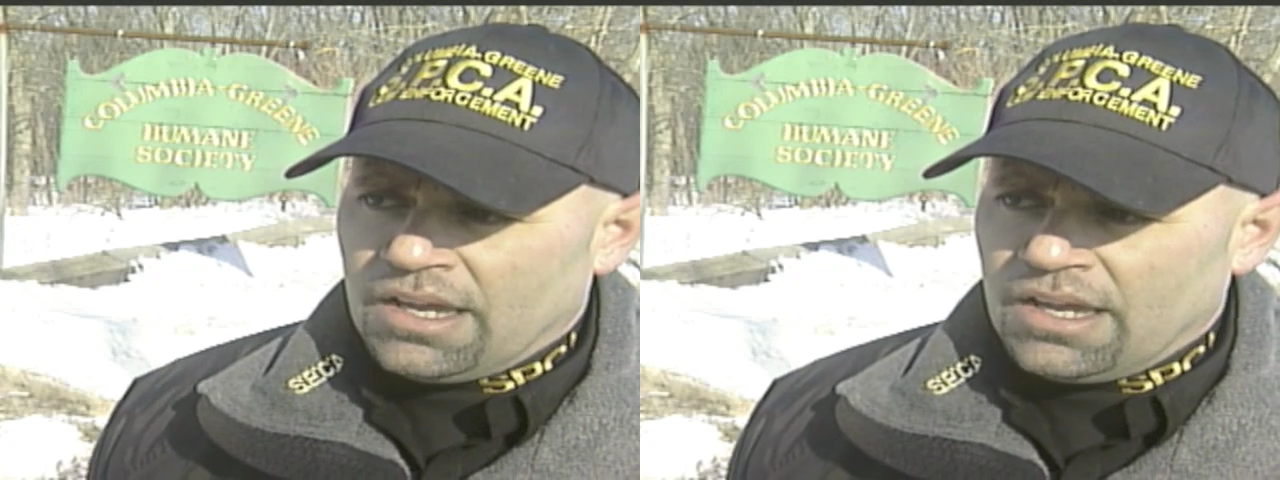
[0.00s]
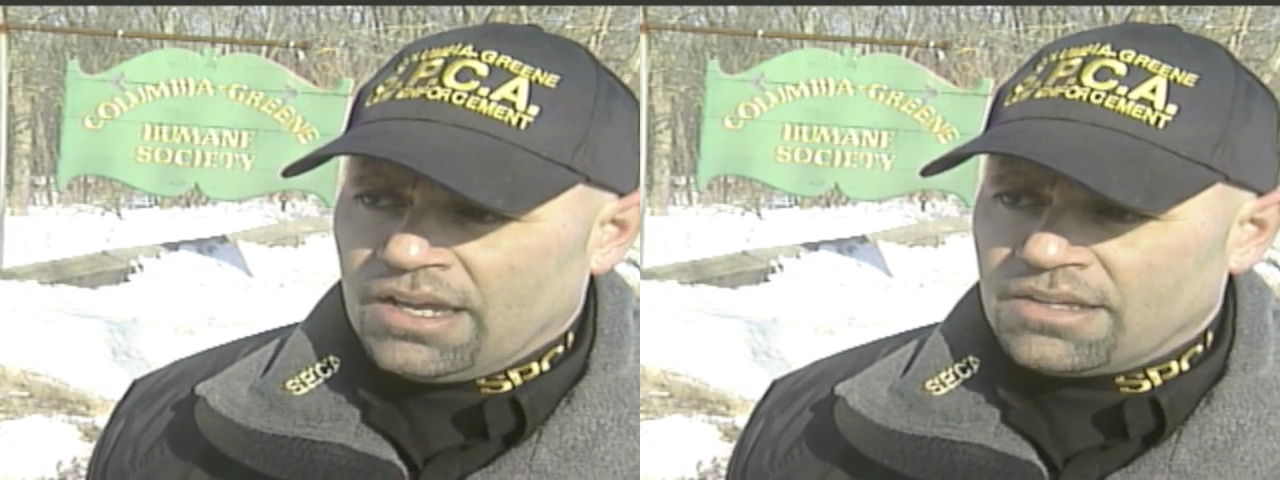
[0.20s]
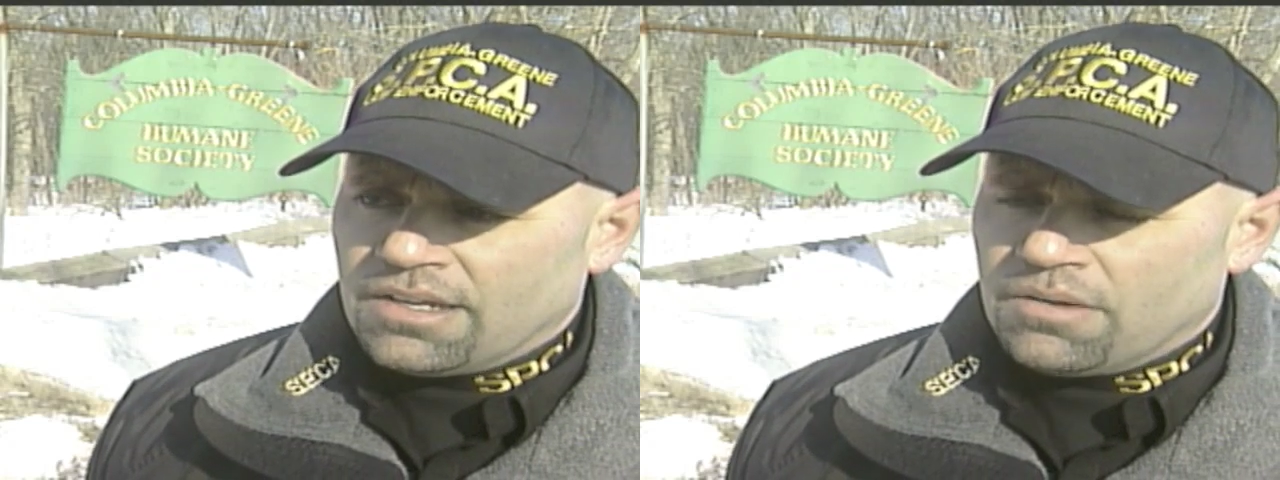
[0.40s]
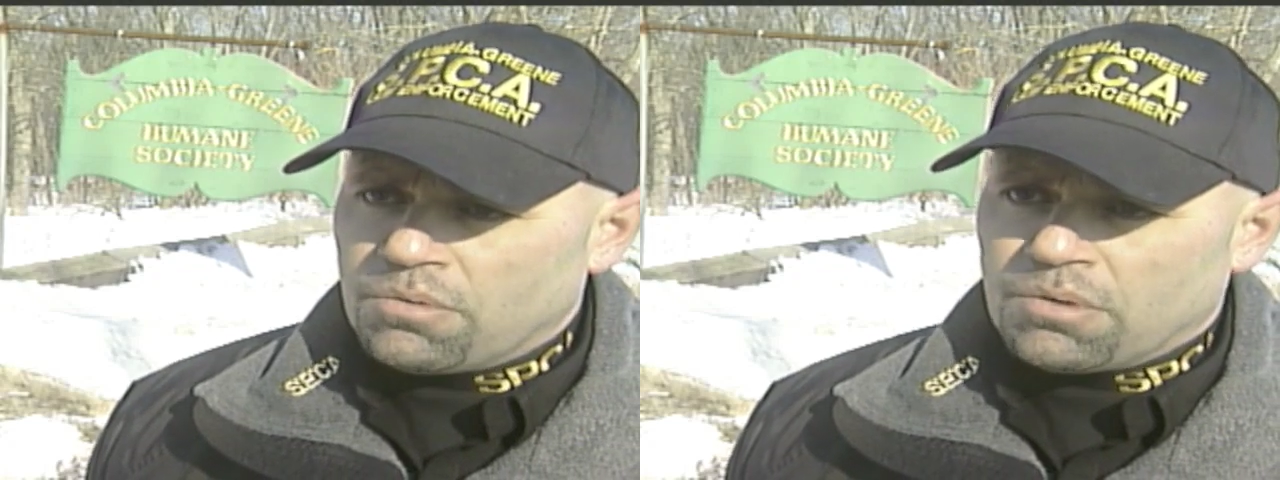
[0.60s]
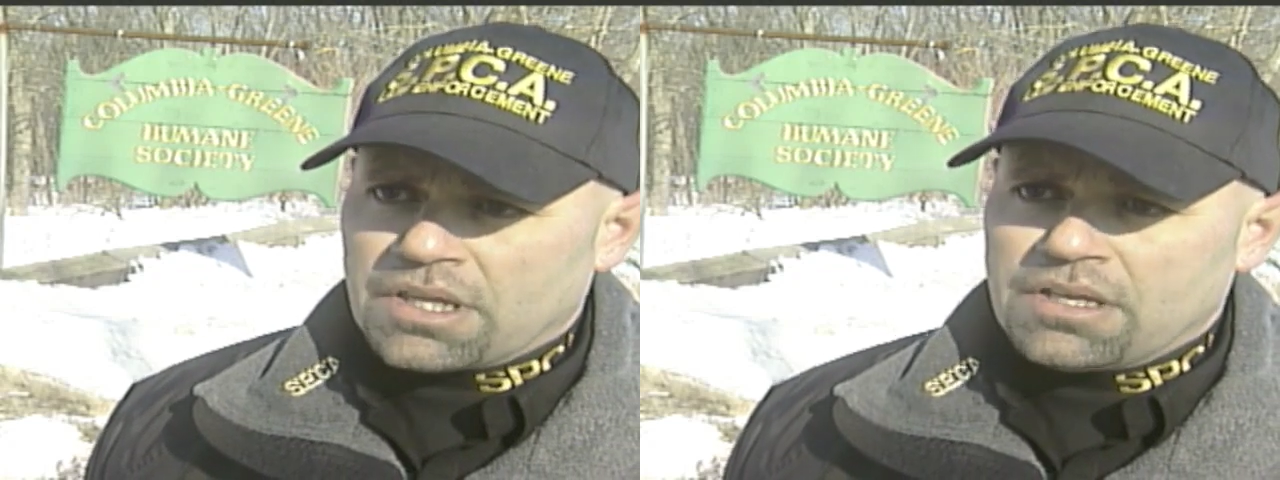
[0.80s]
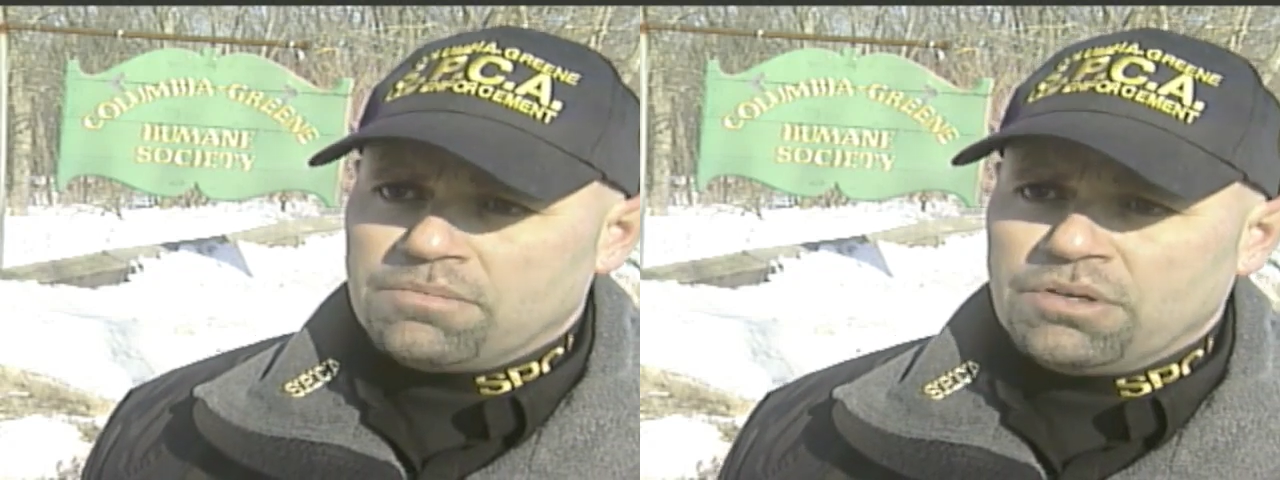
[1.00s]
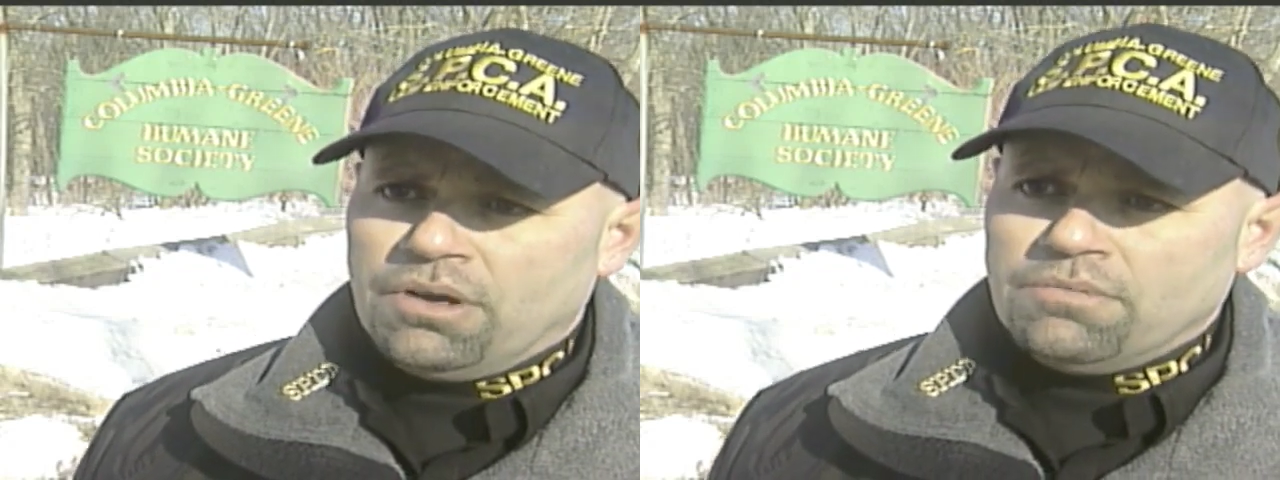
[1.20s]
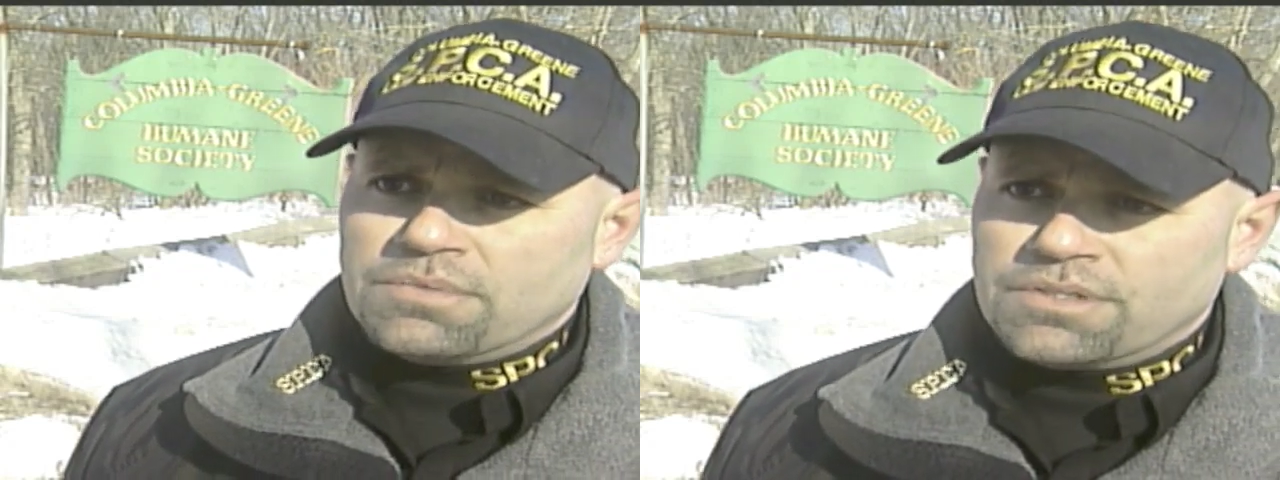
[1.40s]
And uh, we want to get them new
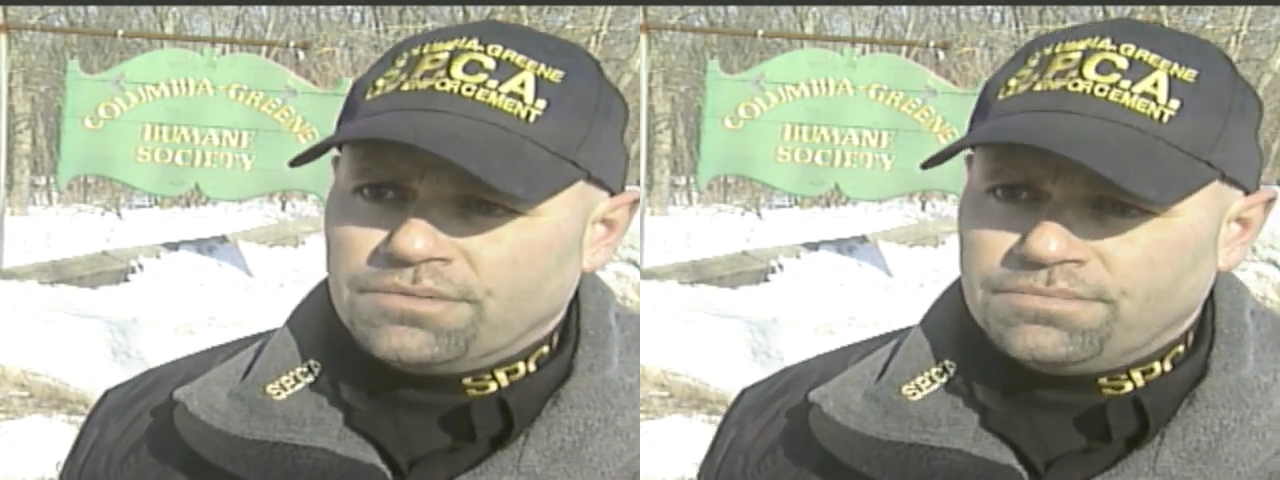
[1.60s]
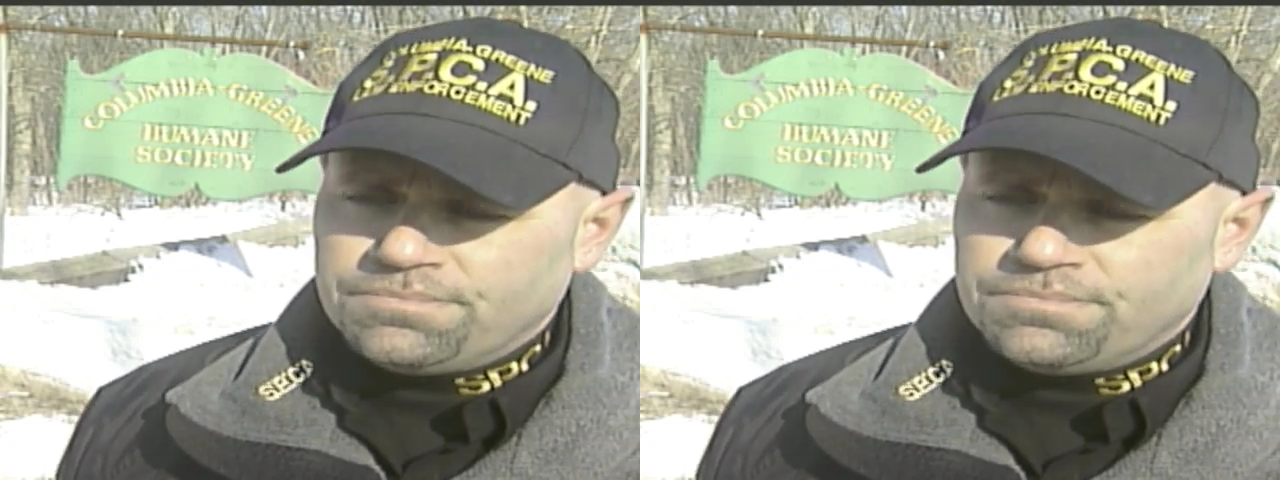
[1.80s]
homes.